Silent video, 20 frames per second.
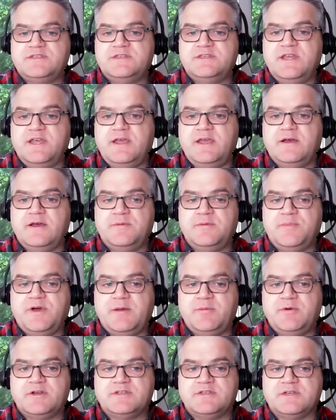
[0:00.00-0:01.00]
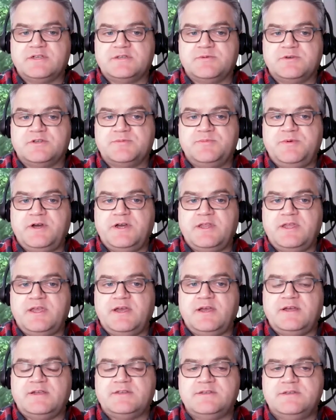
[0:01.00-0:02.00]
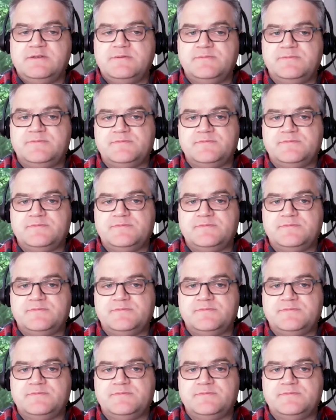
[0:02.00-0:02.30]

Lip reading: today on the BuyBox Experts podcast.